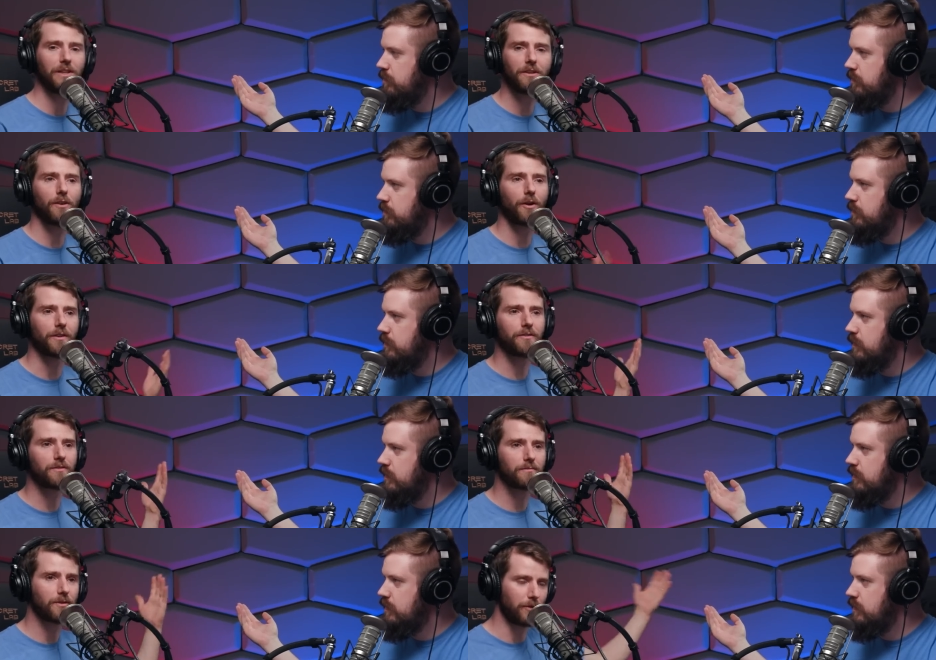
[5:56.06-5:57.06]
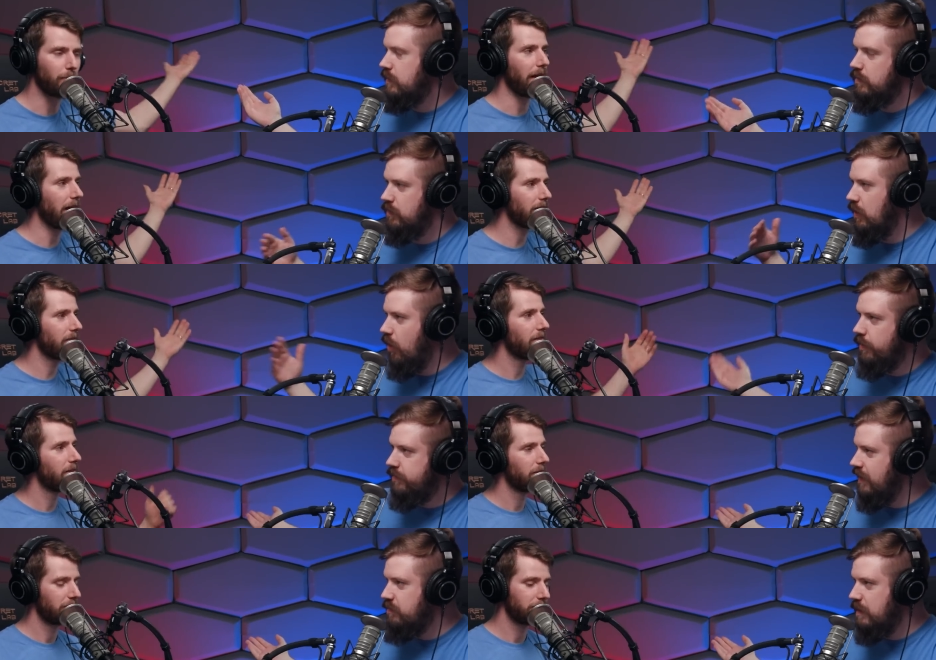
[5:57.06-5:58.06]
Speaker 1: need an artist to do that. We need all
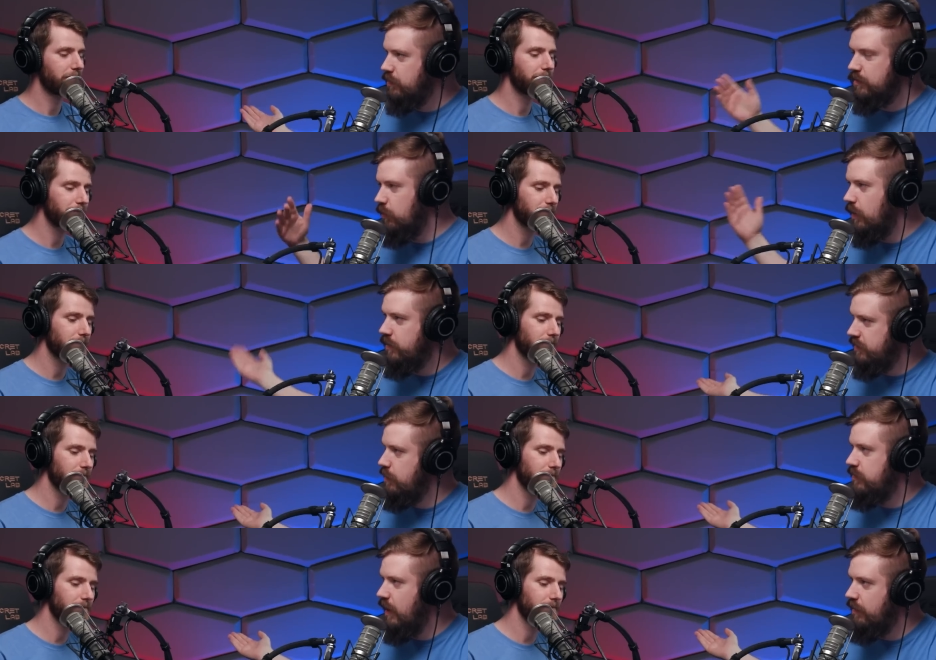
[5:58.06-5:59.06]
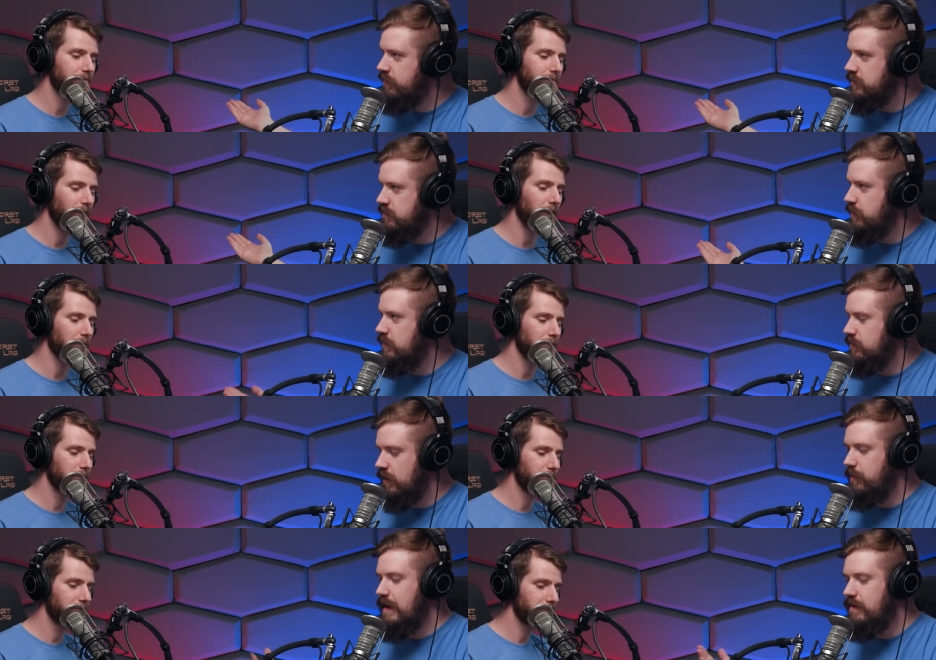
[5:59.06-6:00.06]
the same people to do all the same stuff. It just yeah. their
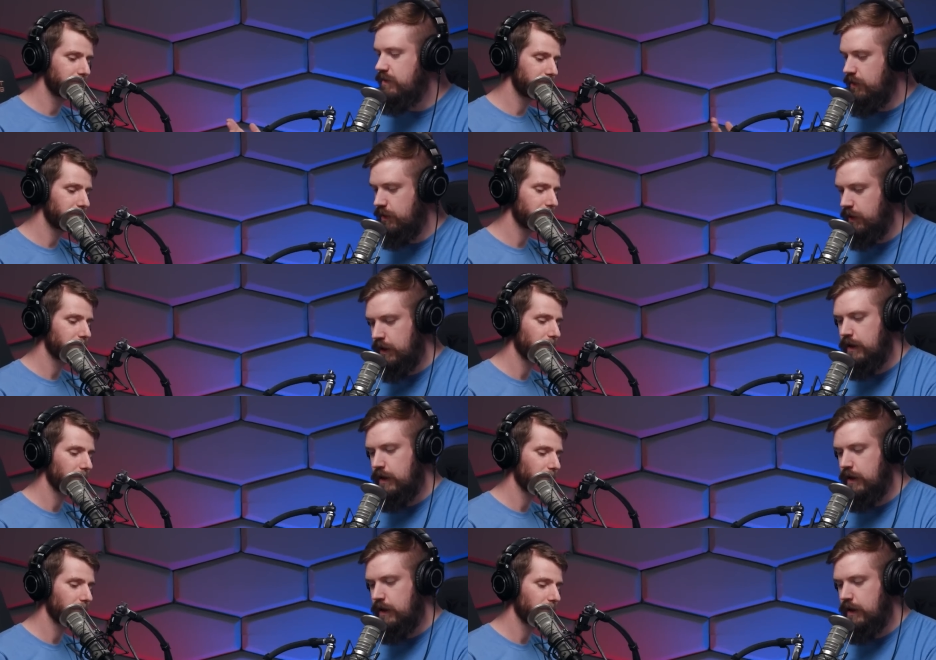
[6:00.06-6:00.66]
job easier.